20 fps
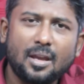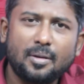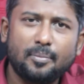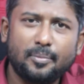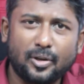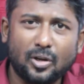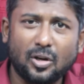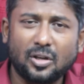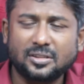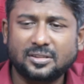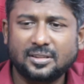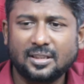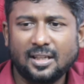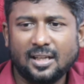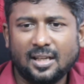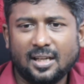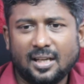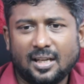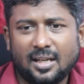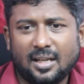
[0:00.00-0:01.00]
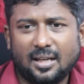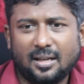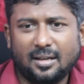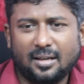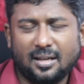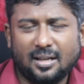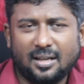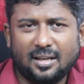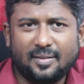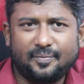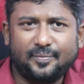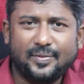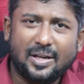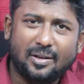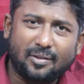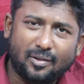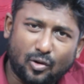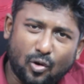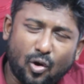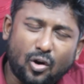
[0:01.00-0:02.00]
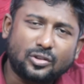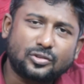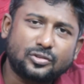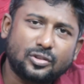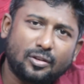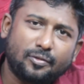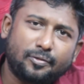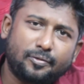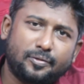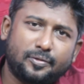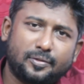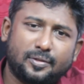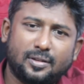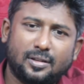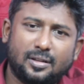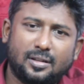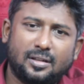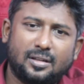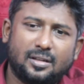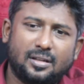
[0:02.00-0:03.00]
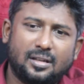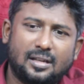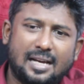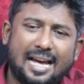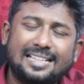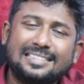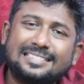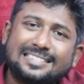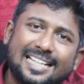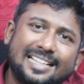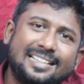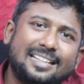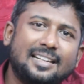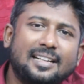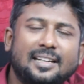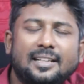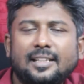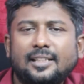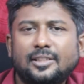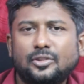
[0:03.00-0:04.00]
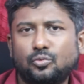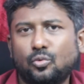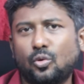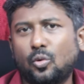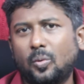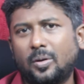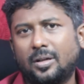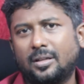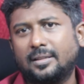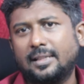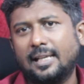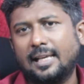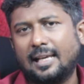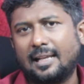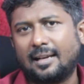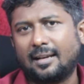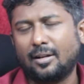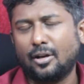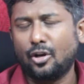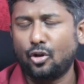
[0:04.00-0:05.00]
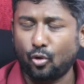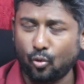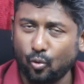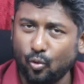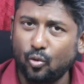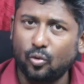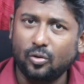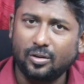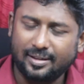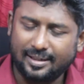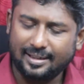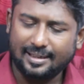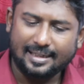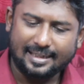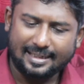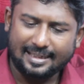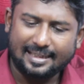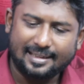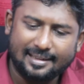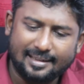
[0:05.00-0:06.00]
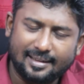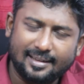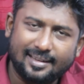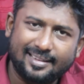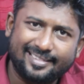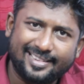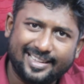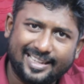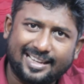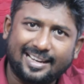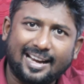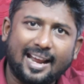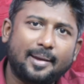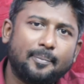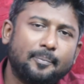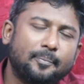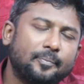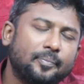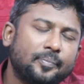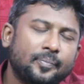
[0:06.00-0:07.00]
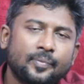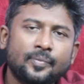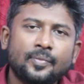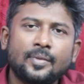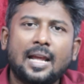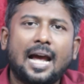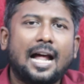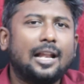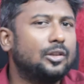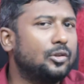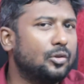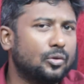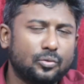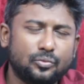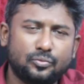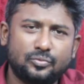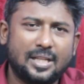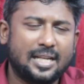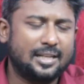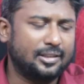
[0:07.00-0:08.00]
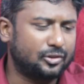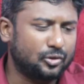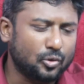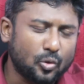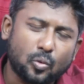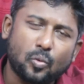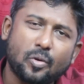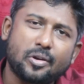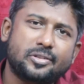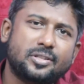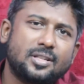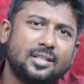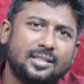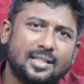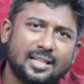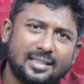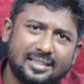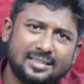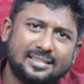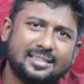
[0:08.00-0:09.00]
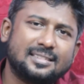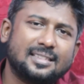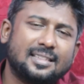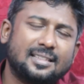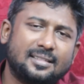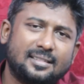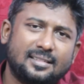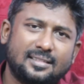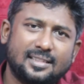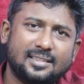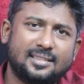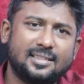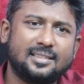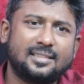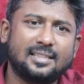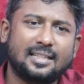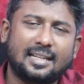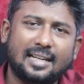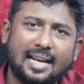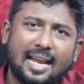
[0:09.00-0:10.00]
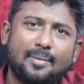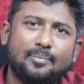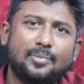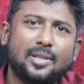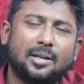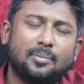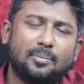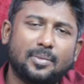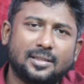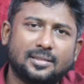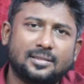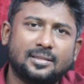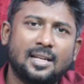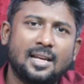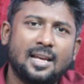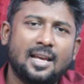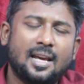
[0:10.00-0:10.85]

because there are lots of uncertainties over their role in the crime, although there is no question that this is a crime that must